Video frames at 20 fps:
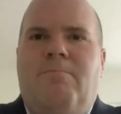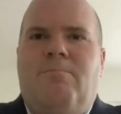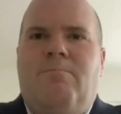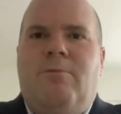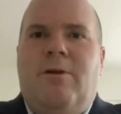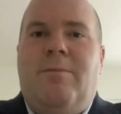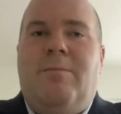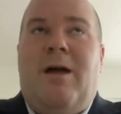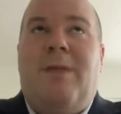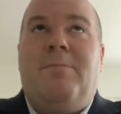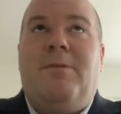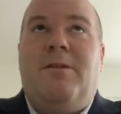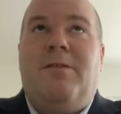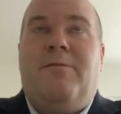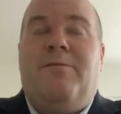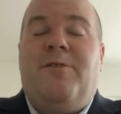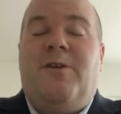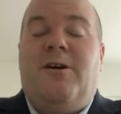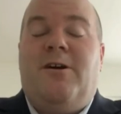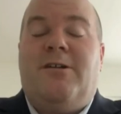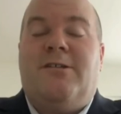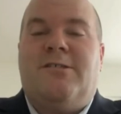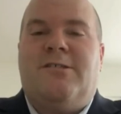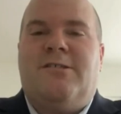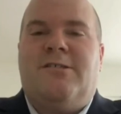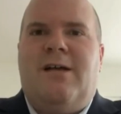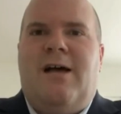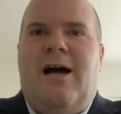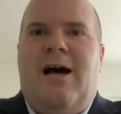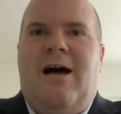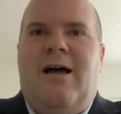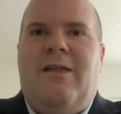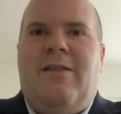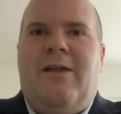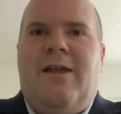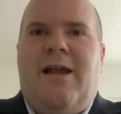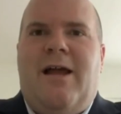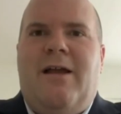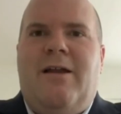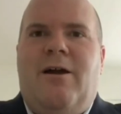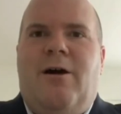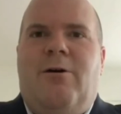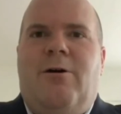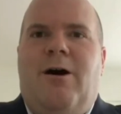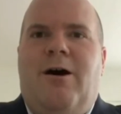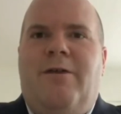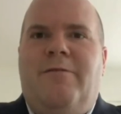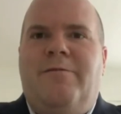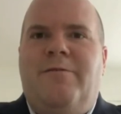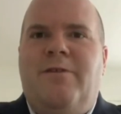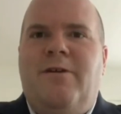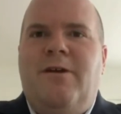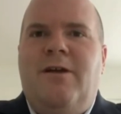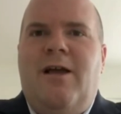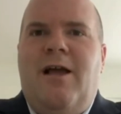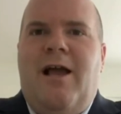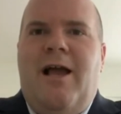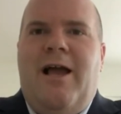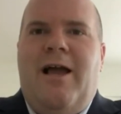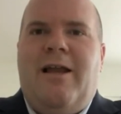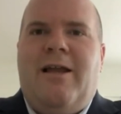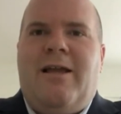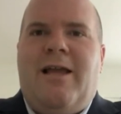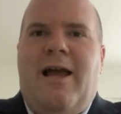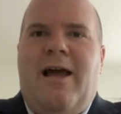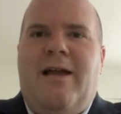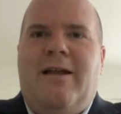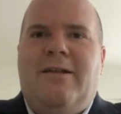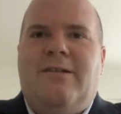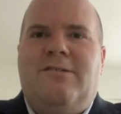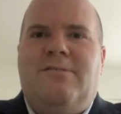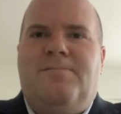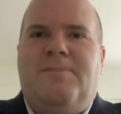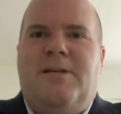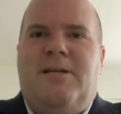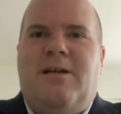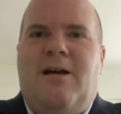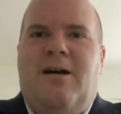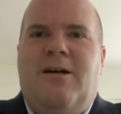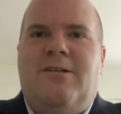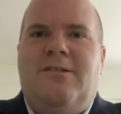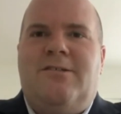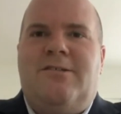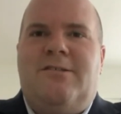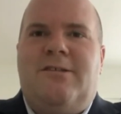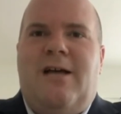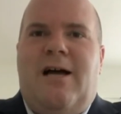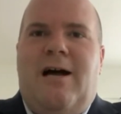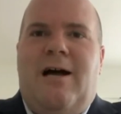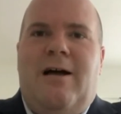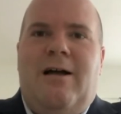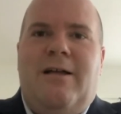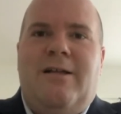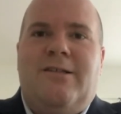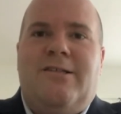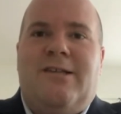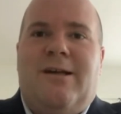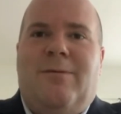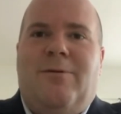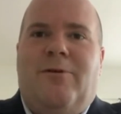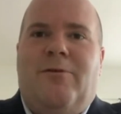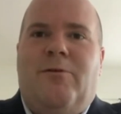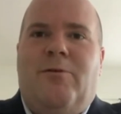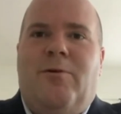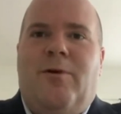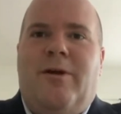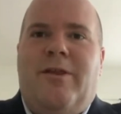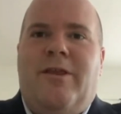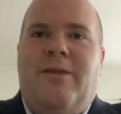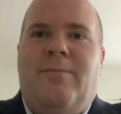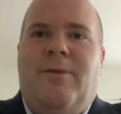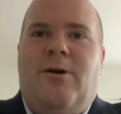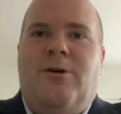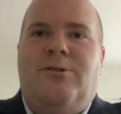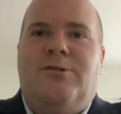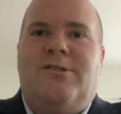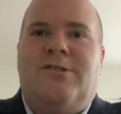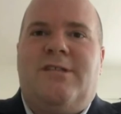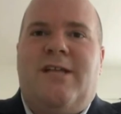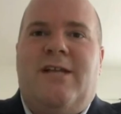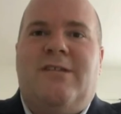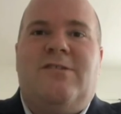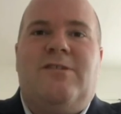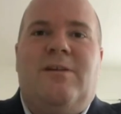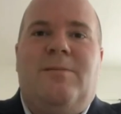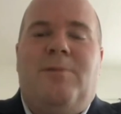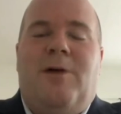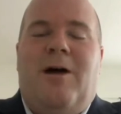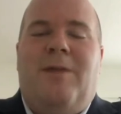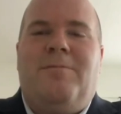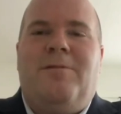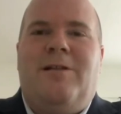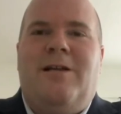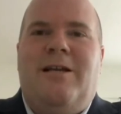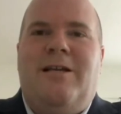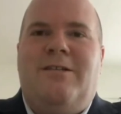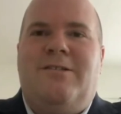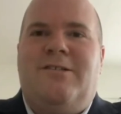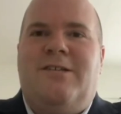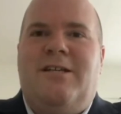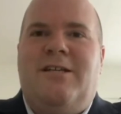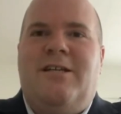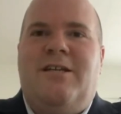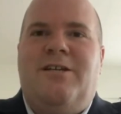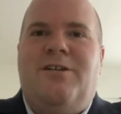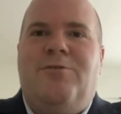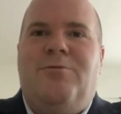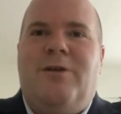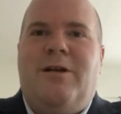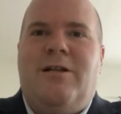We might be the first that I know of. And again, it's because in Somerville, we're the most populated city in New